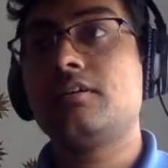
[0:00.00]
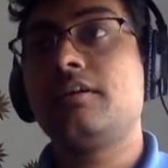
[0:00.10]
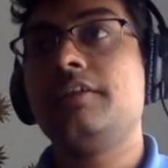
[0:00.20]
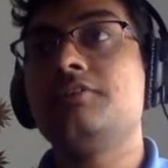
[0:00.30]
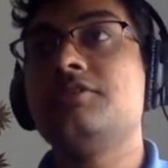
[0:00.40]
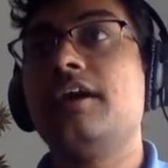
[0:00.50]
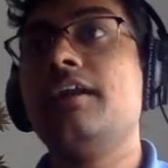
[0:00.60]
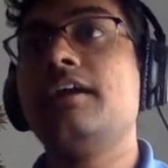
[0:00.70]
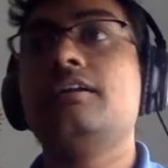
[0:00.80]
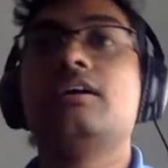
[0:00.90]
in the chat,
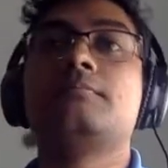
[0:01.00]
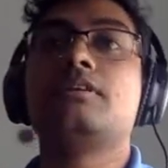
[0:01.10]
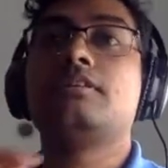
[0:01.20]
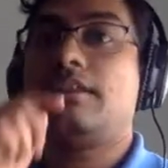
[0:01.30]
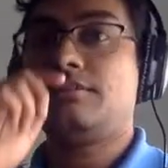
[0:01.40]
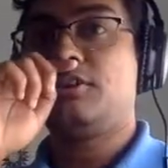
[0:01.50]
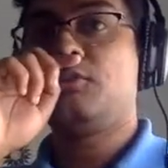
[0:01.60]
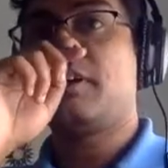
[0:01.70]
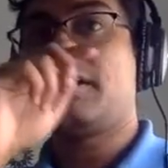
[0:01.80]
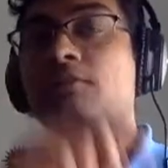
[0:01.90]
and that's the
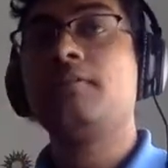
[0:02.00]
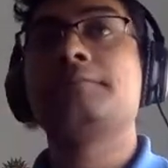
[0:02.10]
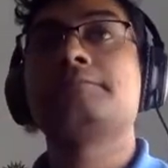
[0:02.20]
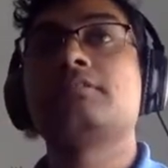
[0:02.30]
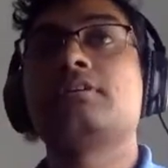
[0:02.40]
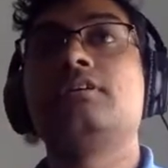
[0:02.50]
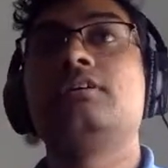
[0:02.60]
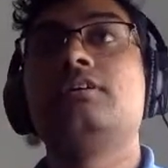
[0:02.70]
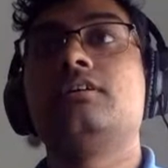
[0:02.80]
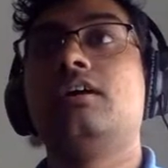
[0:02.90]
URL.
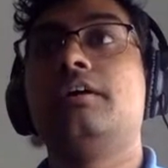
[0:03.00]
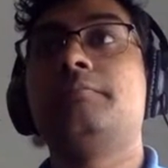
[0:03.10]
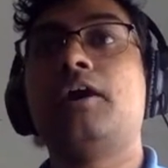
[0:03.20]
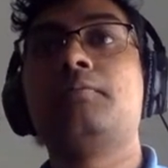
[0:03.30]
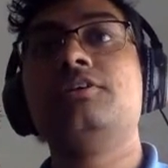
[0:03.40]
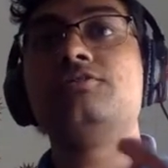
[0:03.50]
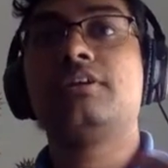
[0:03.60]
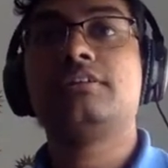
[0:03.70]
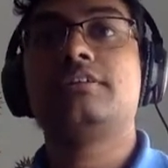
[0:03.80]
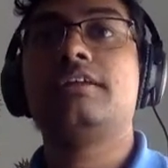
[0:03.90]
I'll be using
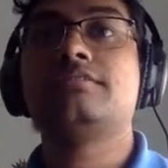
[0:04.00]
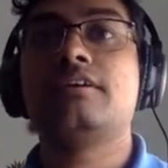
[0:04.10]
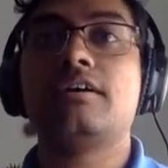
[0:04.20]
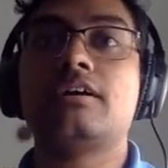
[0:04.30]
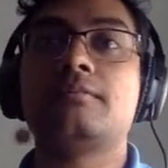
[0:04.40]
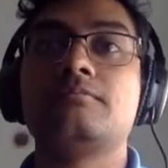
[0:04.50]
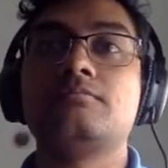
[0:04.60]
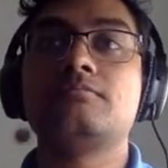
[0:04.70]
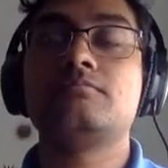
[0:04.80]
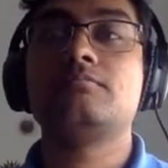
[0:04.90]
the data set
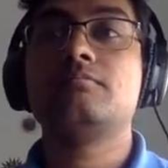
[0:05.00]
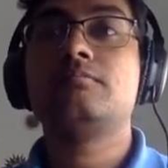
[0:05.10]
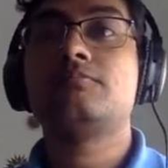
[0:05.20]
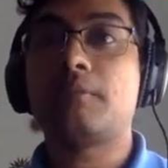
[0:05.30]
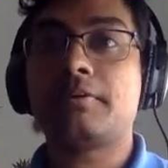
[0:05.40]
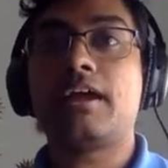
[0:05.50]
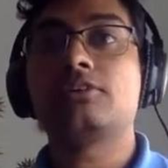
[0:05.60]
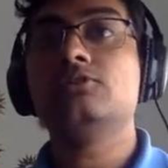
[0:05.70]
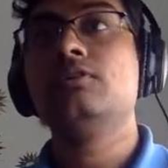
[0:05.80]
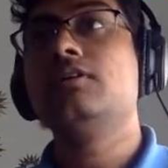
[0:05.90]
from
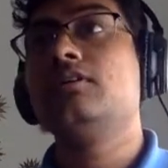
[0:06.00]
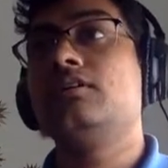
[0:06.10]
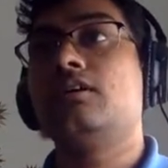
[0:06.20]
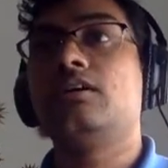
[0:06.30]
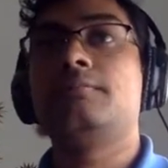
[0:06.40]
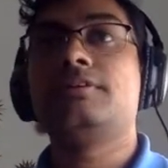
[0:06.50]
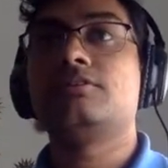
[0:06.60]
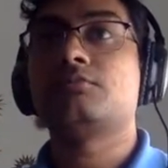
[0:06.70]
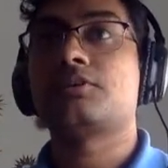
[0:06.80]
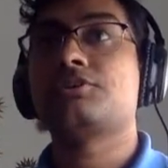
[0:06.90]
Kaggle in this
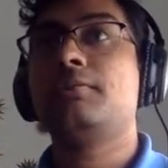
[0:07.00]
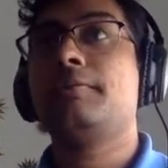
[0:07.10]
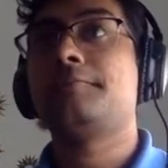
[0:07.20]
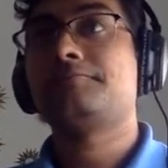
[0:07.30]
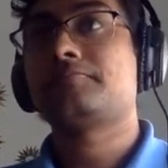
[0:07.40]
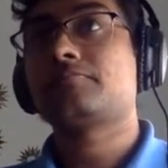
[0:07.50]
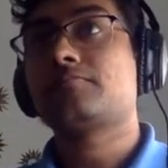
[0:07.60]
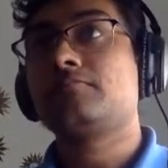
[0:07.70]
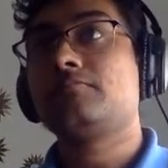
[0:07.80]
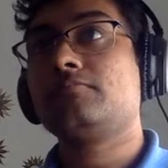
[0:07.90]
workshop.
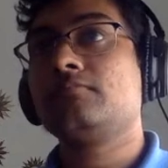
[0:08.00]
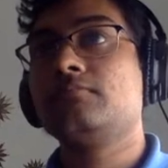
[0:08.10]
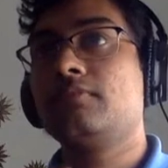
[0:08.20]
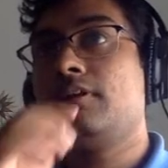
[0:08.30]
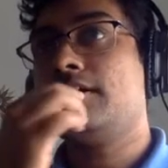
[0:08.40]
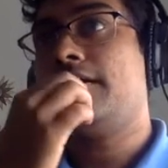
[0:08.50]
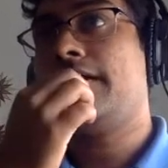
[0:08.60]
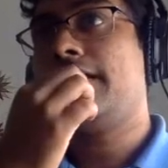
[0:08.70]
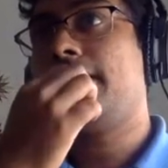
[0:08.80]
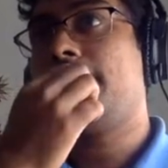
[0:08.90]

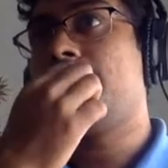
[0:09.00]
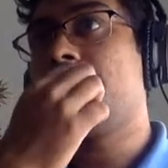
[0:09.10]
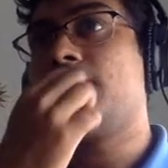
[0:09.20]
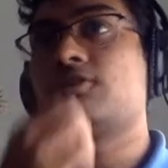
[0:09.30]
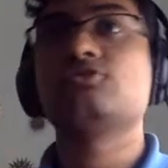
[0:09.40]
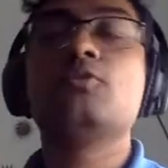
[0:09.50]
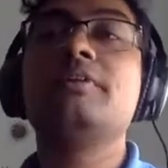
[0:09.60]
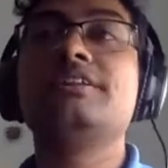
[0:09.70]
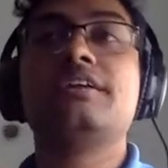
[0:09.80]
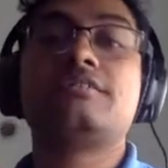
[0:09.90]
And there are so
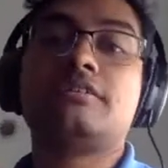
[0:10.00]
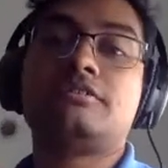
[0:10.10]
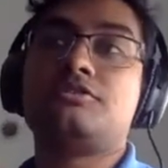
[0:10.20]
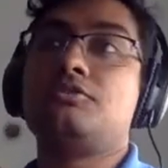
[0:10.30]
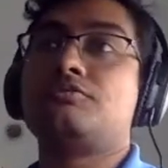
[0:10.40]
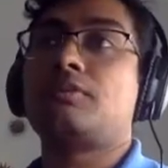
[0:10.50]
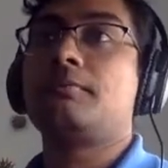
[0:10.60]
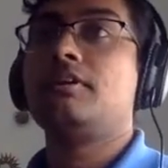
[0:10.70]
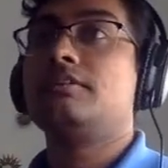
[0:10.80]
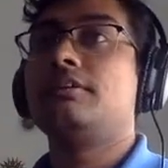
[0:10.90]
many data sets to choose from.
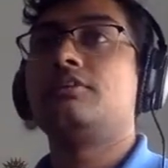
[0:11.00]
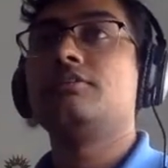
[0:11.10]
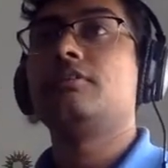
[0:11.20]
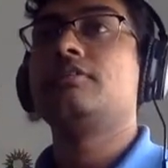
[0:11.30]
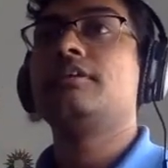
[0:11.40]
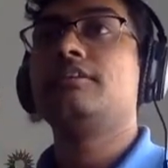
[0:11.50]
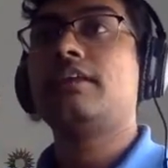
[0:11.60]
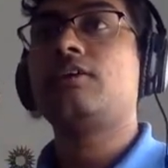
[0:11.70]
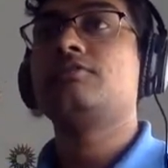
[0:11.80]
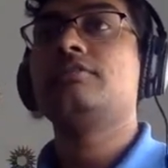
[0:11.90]
There are literally
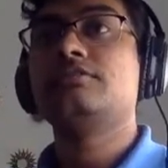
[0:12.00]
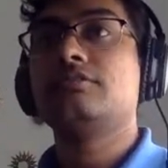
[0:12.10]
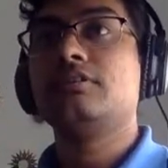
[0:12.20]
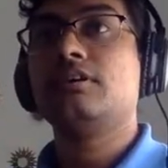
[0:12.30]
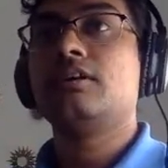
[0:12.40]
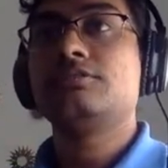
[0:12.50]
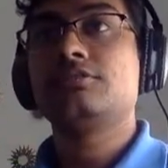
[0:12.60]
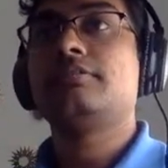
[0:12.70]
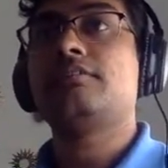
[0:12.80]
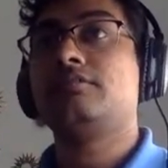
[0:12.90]
thousands, hundreds of
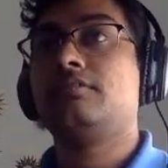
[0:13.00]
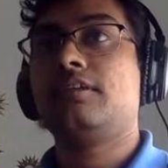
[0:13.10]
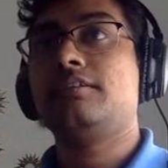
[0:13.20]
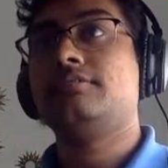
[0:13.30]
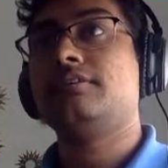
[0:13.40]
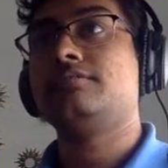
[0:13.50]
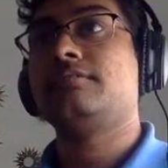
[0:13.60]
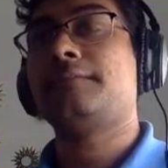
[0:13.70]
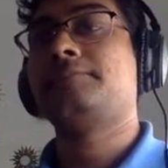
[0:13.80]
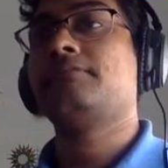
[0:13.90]
thousands of data sets.
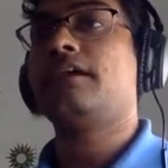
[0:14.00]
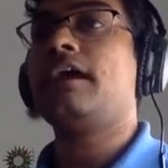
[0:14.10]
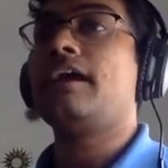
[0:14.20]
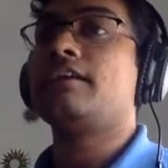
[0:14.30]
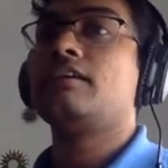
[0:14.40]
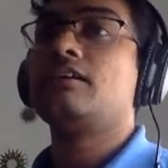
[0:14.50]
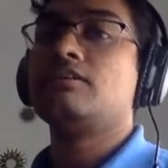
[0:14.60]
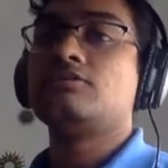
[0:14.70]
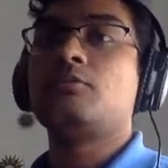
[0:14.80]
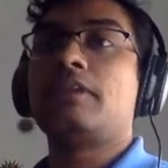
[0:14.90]
And
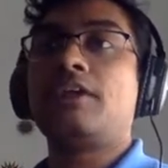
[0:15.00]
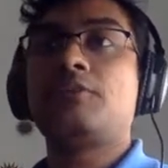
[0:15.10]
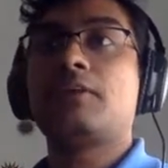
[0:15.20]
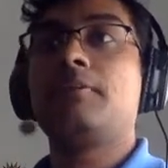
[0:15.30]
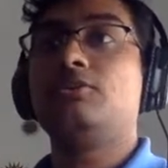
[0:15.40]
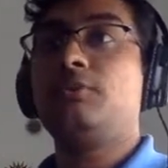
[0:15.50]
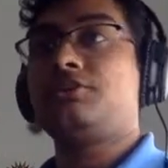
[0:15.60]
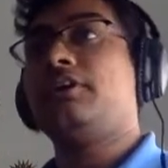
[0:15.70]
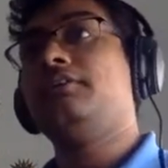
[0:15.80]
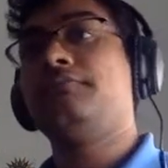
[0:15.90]
so what I recommend doing,
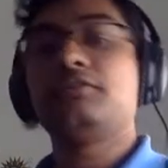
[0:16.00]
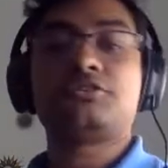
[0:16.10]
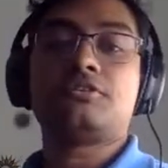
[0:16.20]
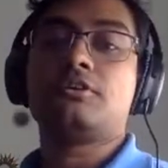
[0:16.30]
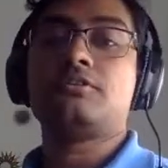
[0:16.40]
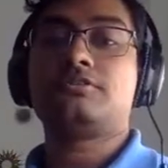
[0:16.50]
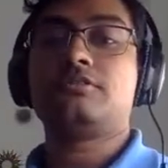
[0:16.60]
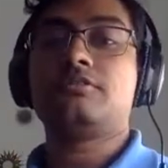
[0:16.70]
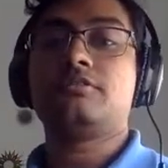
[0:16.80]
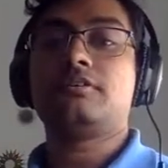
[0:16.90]
trying to filter those
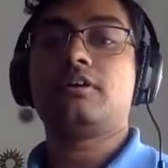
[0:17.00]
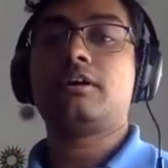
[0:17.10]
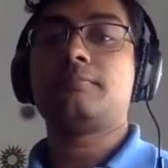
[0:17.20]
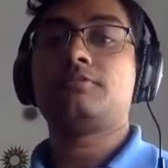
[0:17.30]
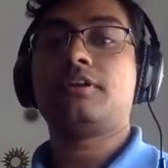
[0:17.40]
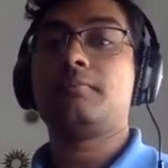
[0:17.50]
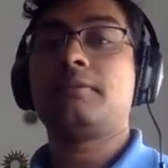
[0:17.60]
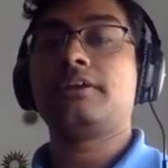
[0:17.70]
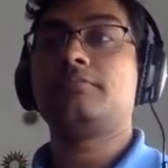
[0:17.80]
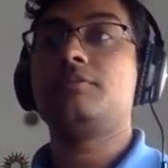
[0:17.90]
to trying to
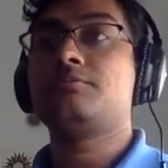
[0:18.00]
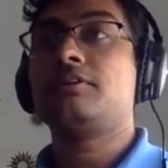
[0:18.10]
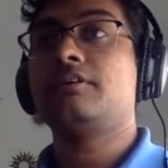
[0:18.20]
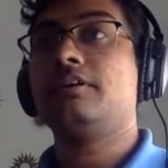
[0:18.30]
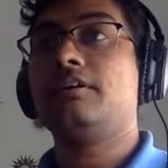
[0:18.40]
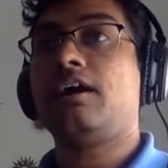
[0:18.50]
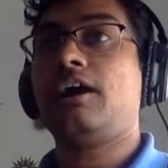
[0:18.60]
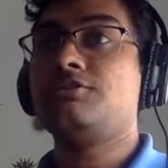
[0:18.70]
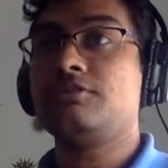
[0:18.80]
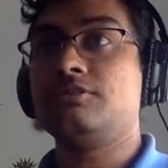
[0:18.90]
pick which one I
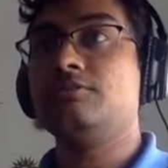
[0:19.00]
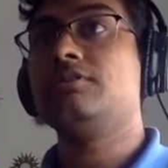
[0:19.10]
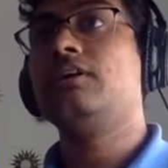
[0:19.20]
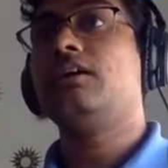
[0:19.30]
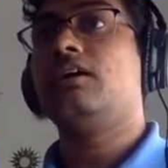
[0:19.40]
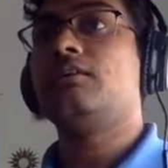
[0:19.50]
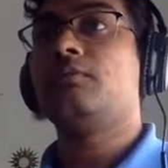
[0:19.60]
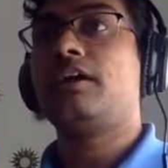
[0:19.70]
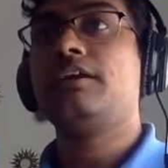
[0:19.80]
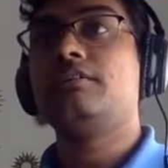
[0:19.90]
should use, what
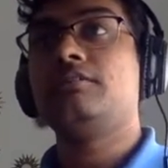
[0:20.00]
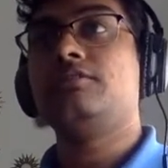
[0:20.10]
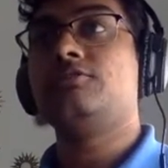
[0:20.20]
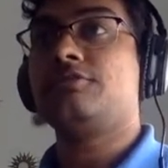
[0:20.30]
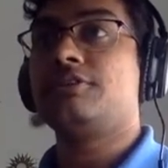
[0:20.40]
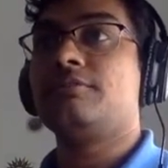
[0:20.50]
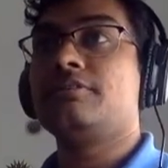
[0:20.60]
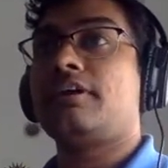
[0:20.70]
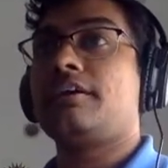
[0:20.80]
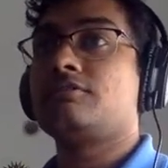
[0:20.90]
I usually do is
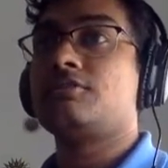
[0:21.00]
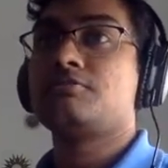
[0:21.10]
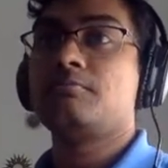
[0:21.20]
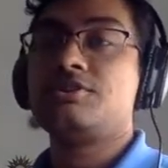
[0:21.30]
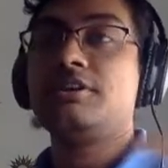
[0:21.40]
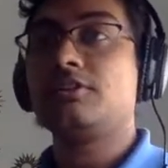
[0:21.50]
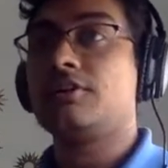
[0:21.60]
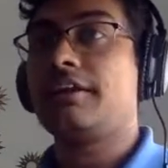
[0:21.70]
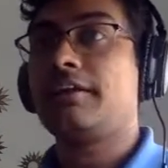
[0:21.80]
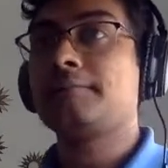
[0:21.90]
I search machine
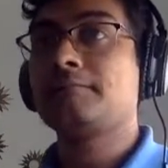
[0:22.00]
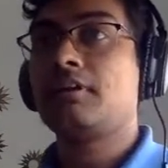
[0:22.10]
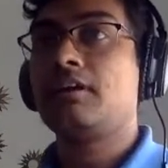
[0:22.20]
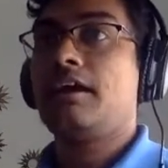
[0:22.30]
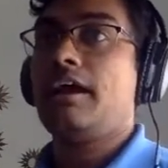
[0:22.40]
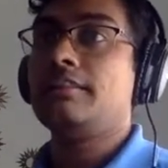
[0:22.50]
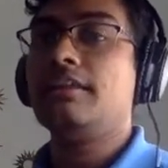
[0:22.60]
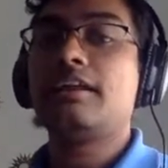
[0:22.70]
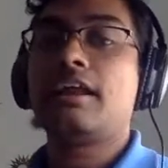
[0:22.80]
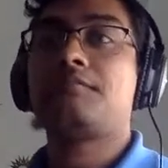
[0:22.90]
learning. And
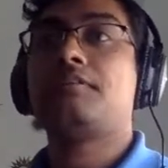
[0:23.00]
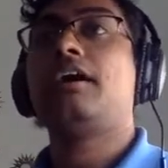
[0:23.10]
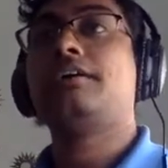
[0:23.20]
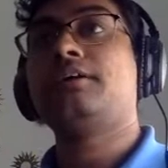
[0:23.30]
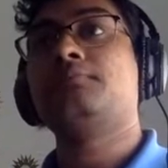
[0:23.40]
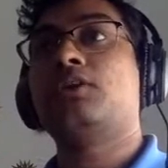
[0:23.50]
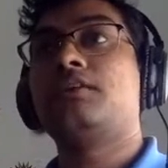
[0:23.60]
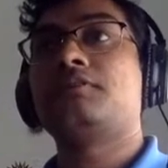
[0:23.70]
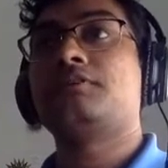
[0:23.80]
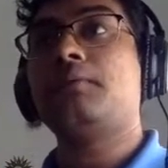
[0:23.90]
then after that, I type
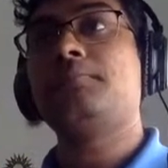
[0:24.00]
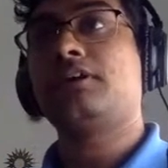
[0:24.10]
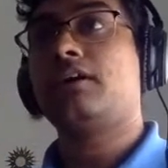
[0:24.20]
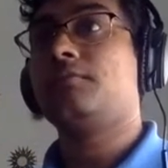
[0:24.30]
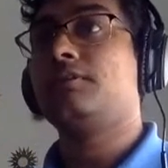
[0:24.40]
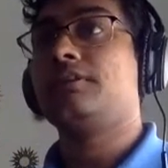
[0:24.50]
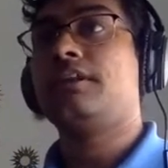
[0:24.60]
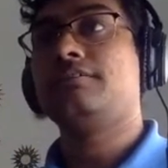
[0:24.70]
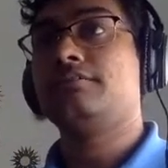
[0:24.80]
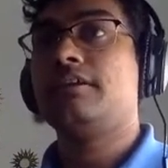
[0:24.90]
whatever topic I want the
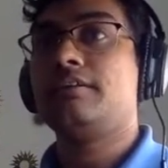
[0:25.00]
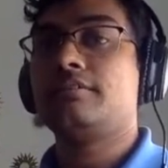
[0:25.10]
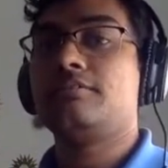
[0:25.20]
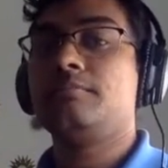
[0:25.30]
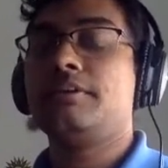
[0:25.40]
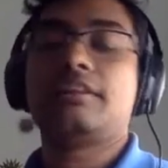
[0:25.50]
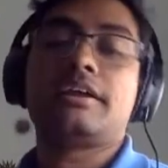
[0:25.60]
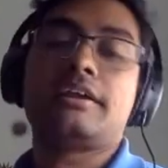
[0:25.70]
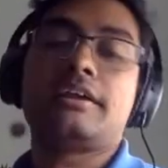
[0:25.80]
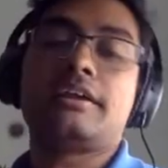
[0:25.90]
data set to be, like
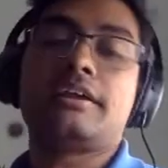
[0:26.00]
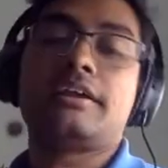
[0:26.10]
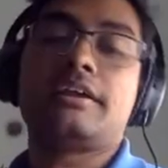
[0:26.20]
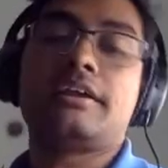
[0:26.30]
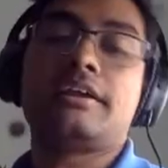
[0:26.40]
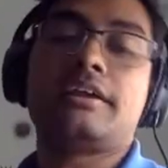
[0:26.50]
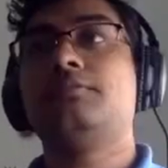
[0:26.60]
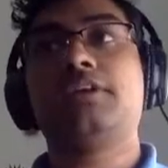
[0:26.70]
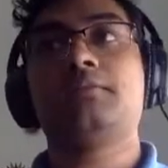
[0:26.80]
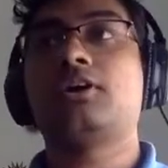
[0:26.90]

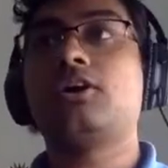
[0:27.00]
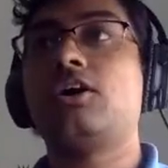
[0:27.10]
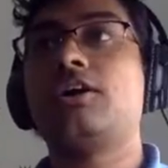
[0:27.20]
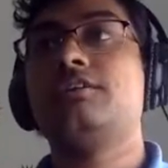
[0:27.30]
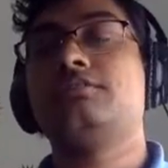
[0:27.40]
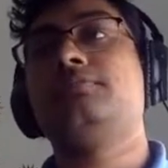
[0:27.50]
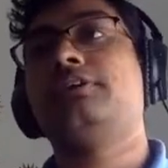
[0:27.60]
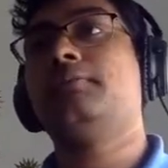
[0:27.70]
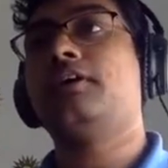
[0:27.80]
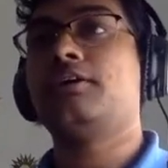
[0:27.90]
something about cars, something
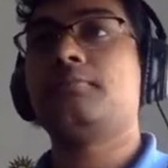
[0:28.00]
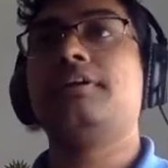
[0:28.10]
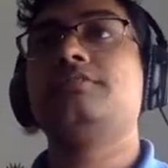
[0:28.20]
about airplanes,